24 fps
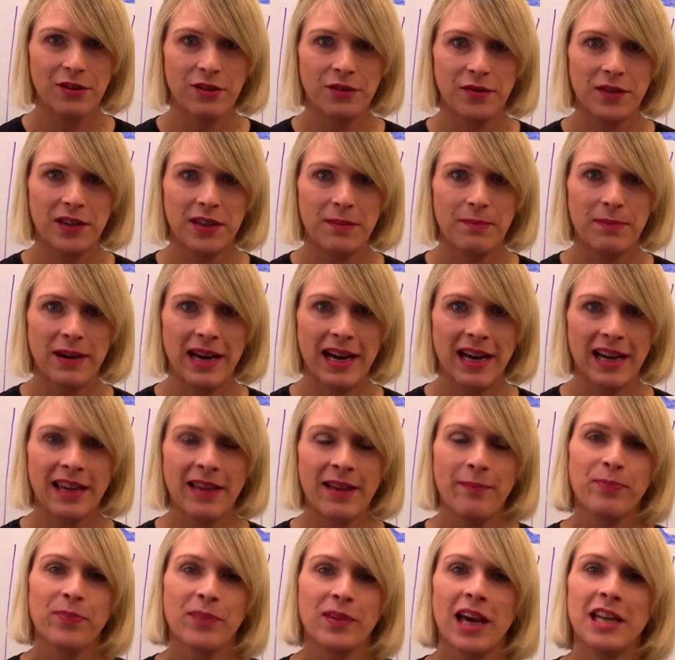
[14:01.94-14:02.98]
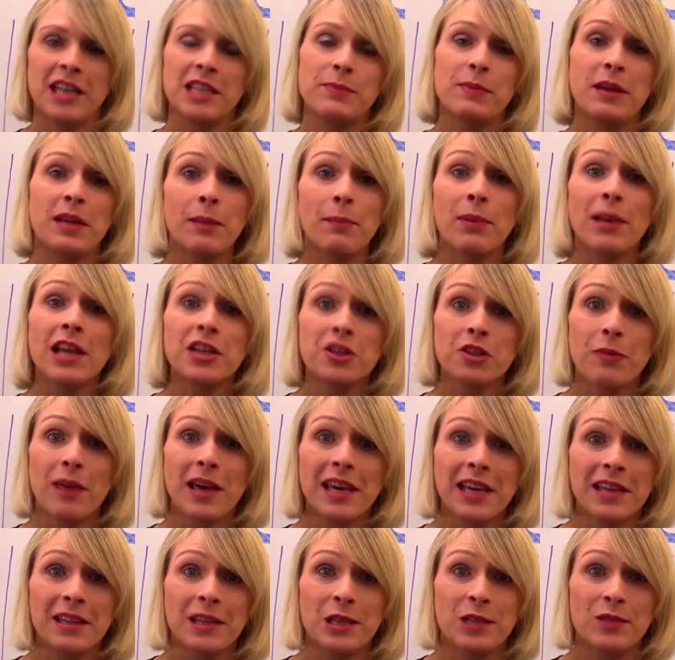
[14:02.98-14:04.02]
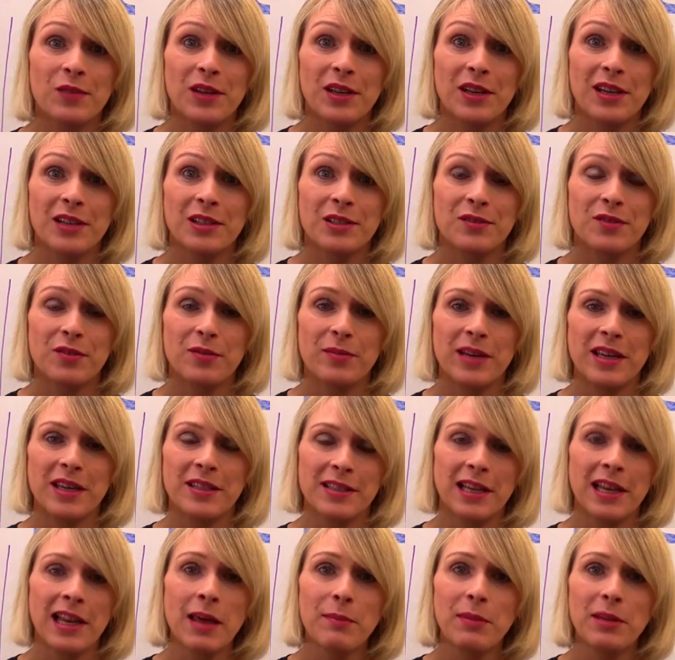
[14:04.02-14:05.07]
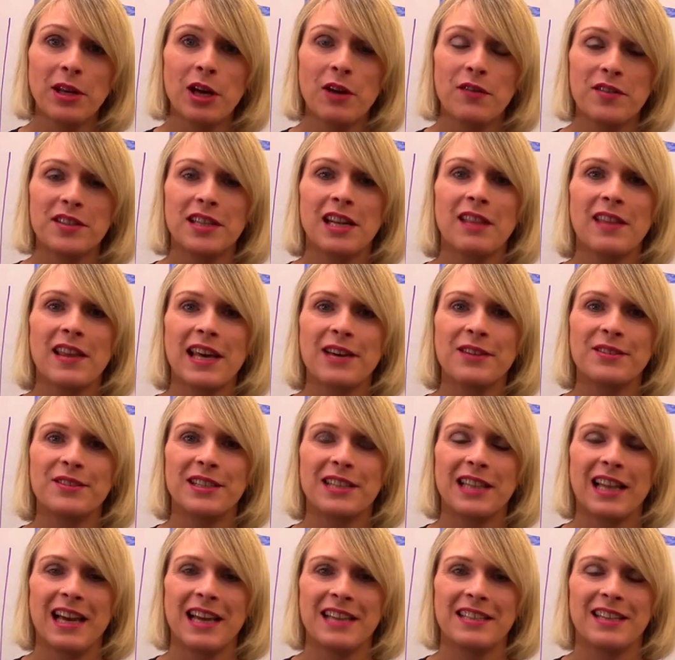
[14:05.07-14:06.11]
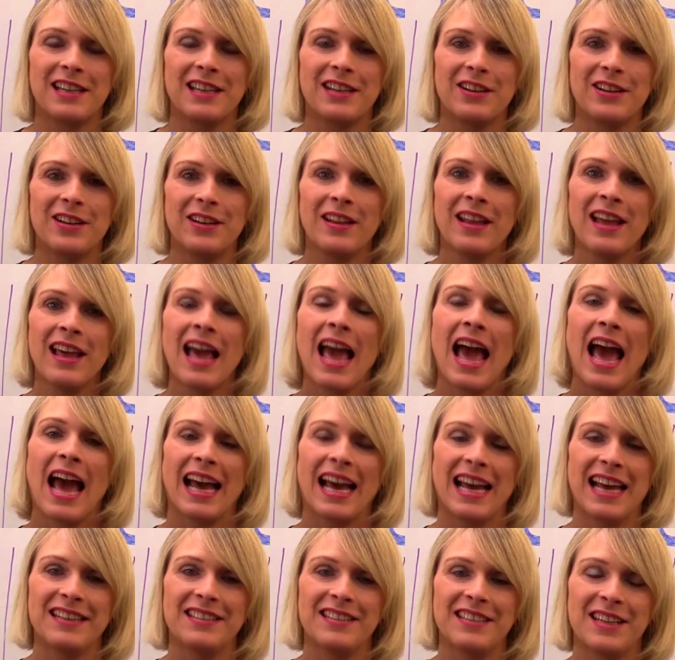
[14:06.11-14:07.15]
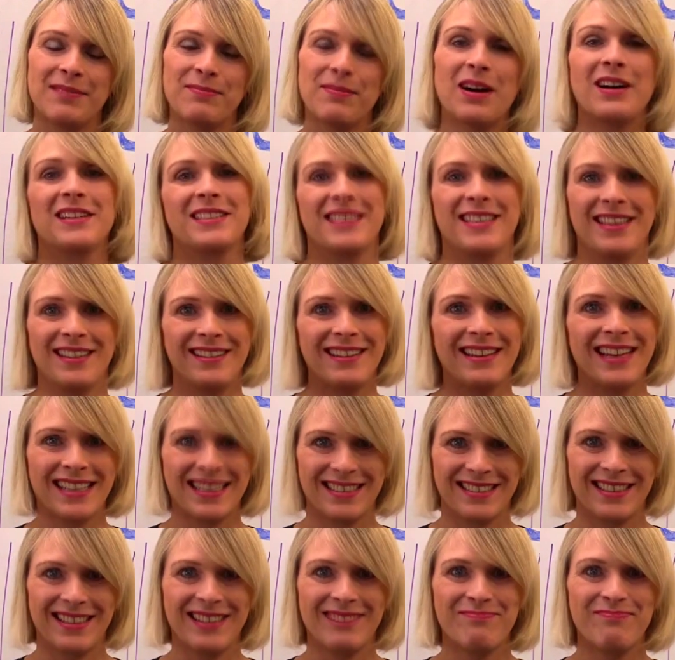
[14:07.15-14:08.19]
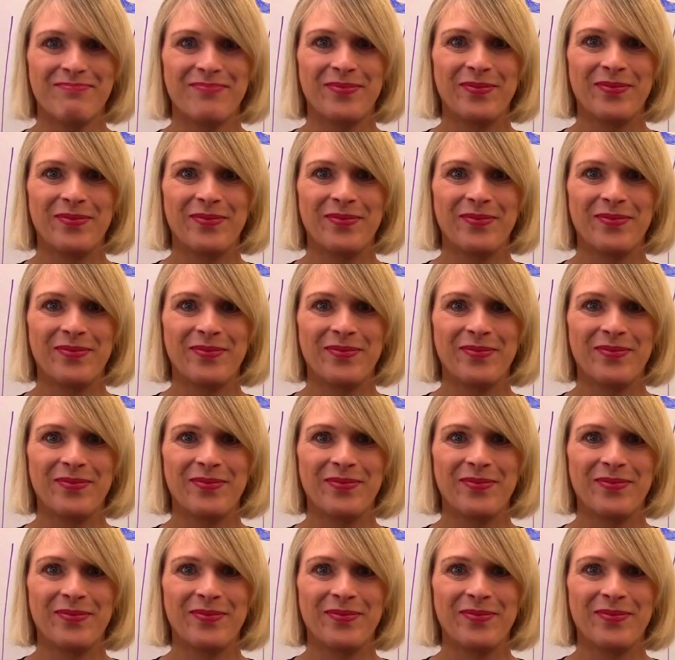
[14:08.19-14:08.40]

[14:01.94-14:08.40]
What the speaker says: feedback, and it's been a pleasure making these videos for me. So let me know if there's anything else you'd like to learn, and I'll see you next time.